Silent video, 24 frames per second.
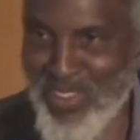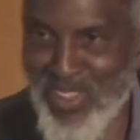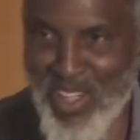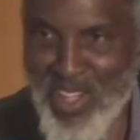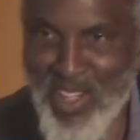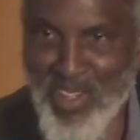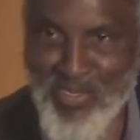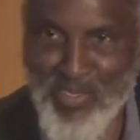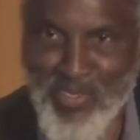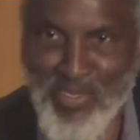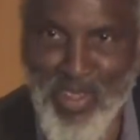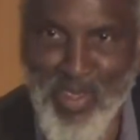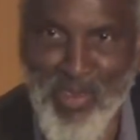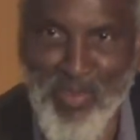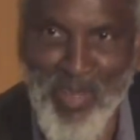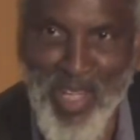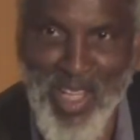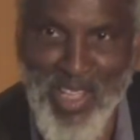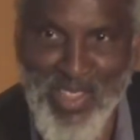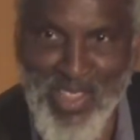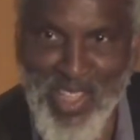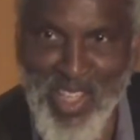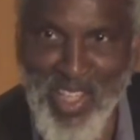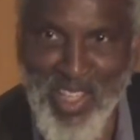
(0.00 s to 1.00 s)
from
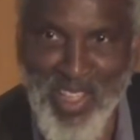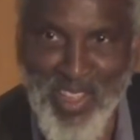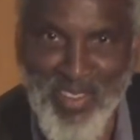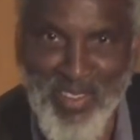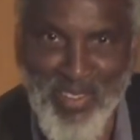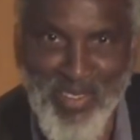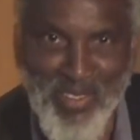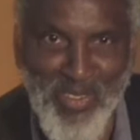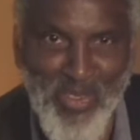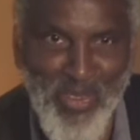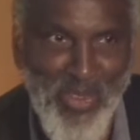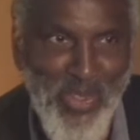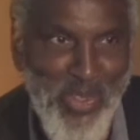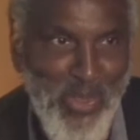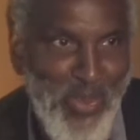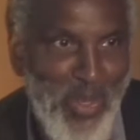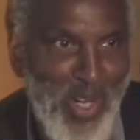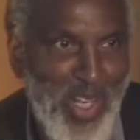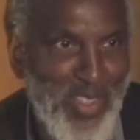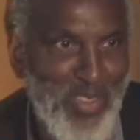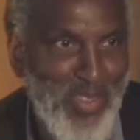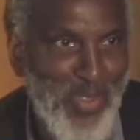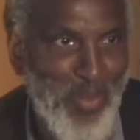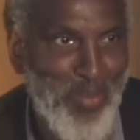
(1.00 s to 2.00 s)
Isaiah, Dorn
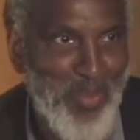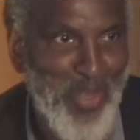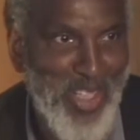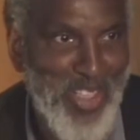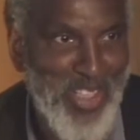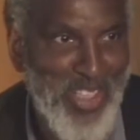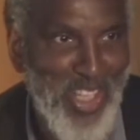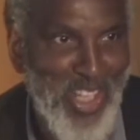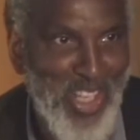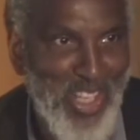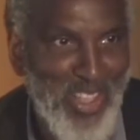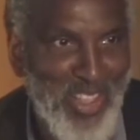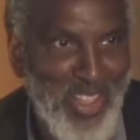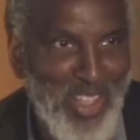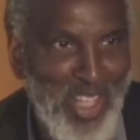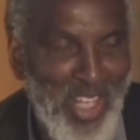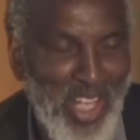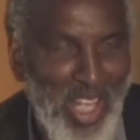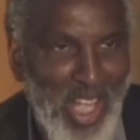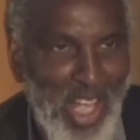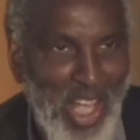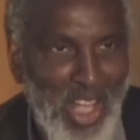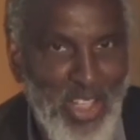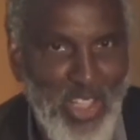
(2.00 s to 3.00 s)
Srimes from Isaiah,
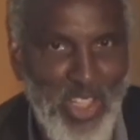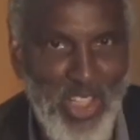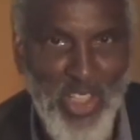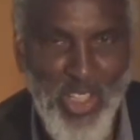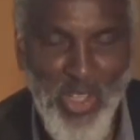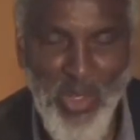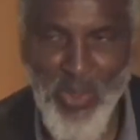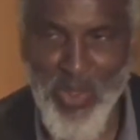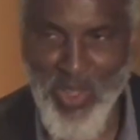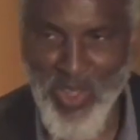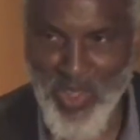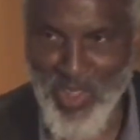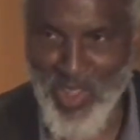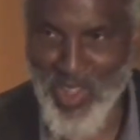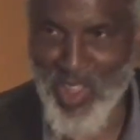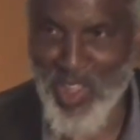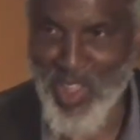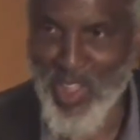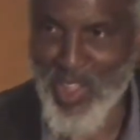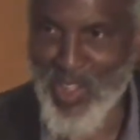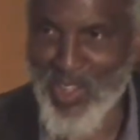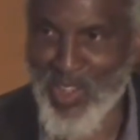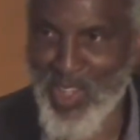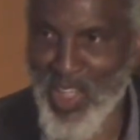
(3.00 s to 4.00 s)
and she noted
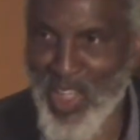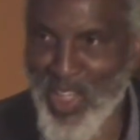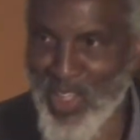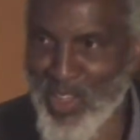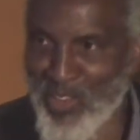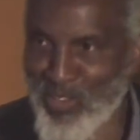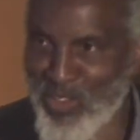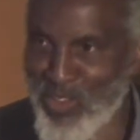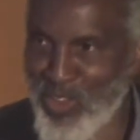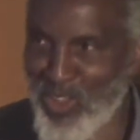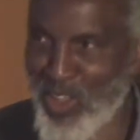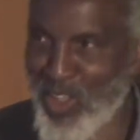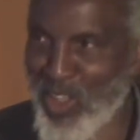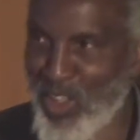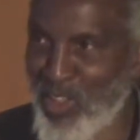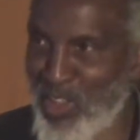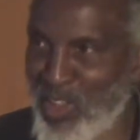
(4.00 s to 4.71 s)
that if you look at the